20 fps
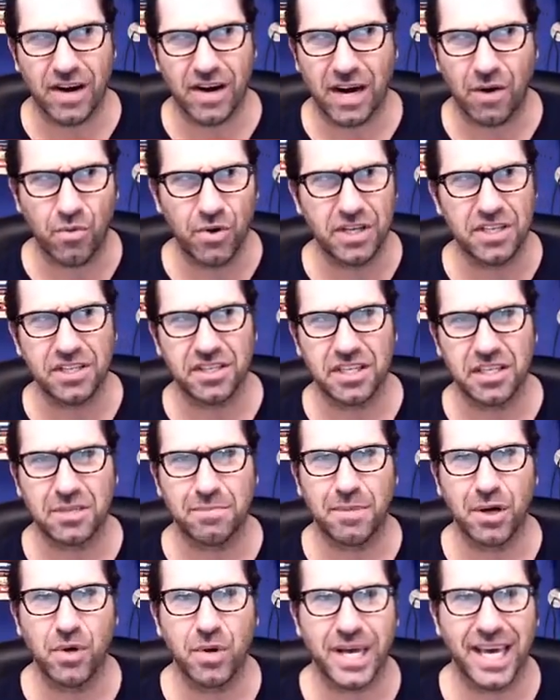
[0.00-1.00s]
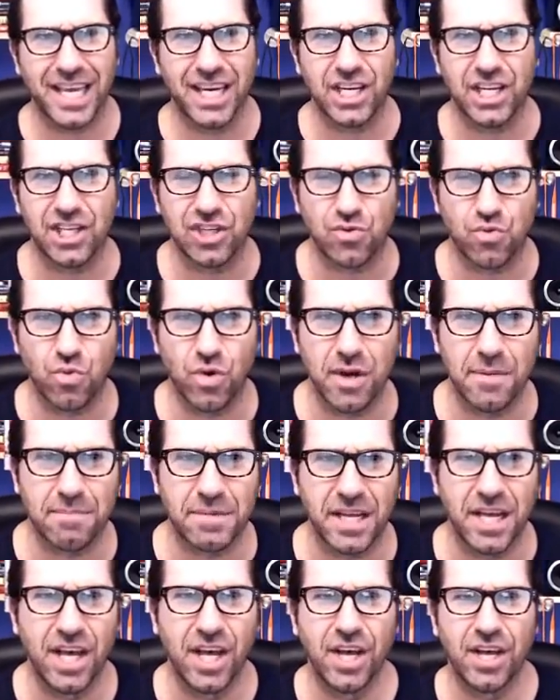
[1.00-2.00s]
I recently spoke at Disrupt
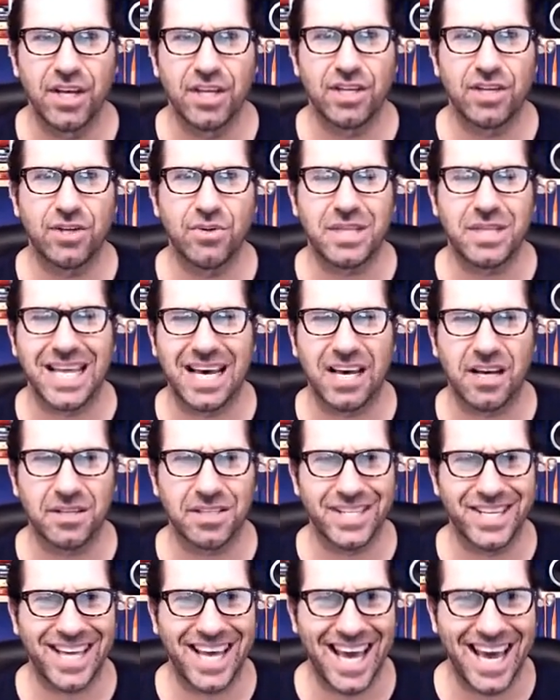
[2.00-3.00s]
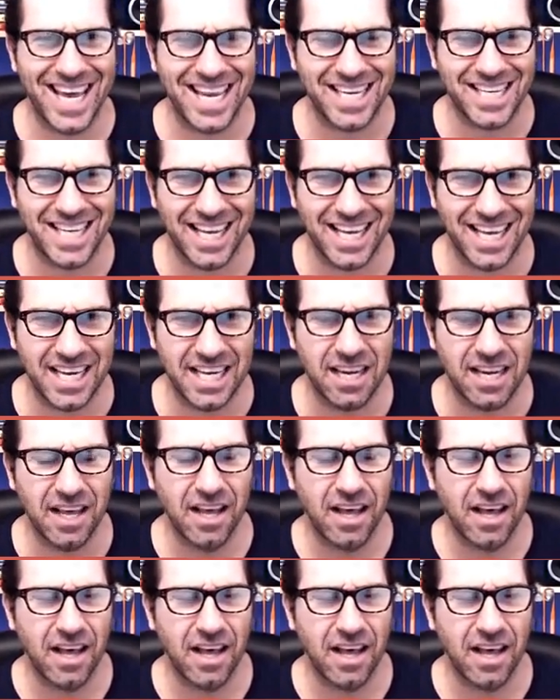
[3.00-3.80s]
2018.